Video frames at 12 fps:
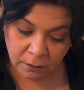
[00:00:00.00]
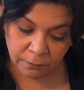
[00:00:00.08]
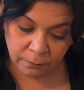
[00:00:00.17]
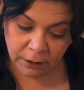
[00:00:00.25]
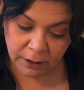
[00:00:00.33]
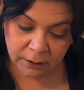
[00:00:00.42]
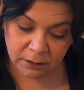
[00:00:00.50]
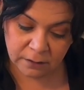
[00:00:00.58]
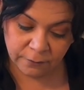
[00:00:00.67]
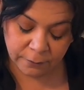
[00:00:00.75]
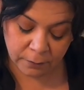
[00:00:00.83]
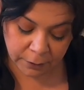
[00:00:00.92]
What else
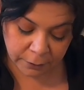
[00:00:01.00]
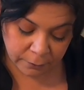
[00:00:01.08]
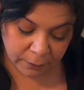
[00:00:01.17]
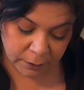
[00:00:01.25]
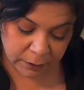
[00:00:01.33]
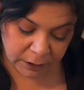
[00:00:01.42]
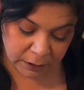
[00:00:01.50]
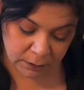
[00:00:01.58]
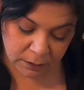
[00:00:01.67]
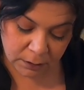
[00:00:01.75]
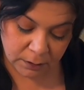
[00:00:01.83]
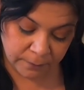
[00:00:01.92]
for
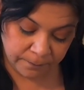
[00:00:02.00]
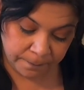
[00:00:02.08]
Aquarius?